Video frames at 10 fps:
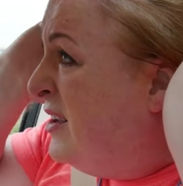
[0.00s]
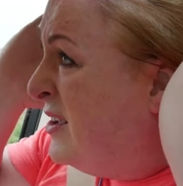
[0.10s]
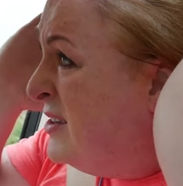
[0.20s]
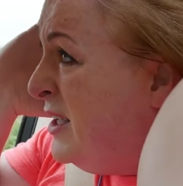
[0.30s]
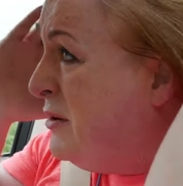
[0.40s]

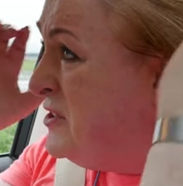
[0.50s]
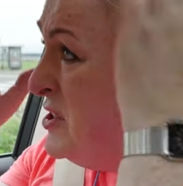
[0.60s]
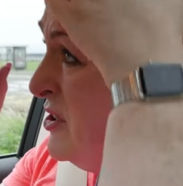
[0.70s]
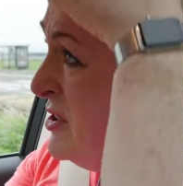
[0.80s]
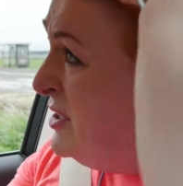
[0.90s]
Because now I've
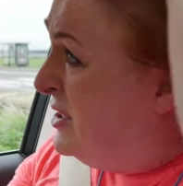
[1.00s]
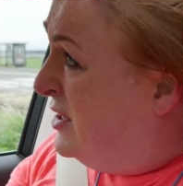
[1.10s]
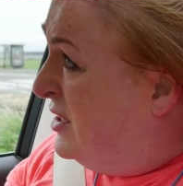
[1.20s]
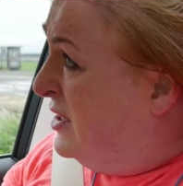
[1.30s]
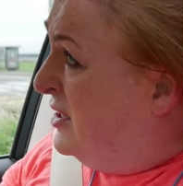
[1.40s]
just got
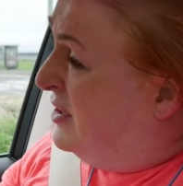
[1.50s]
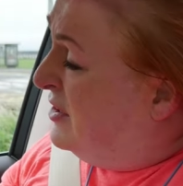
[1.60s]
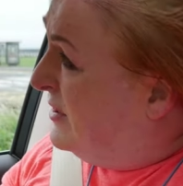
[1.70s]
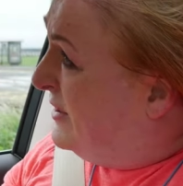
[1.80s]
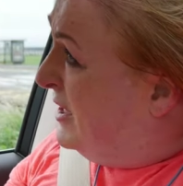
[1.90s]

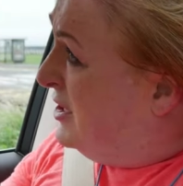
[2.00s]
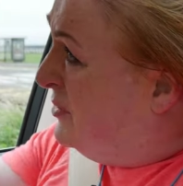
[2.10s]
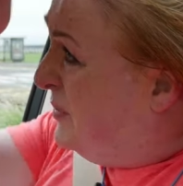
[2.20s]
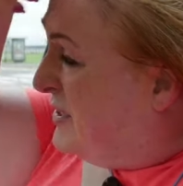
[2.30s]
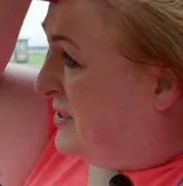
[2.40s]

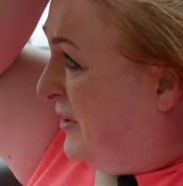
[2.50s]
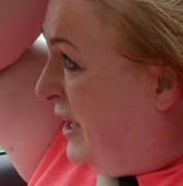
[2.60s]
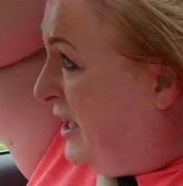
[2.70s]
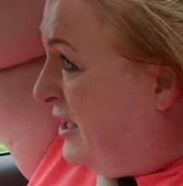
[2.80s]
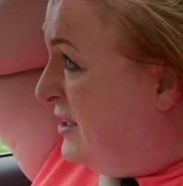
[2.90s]
thin bits of
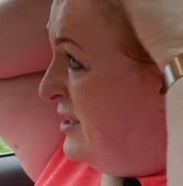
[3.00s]
hair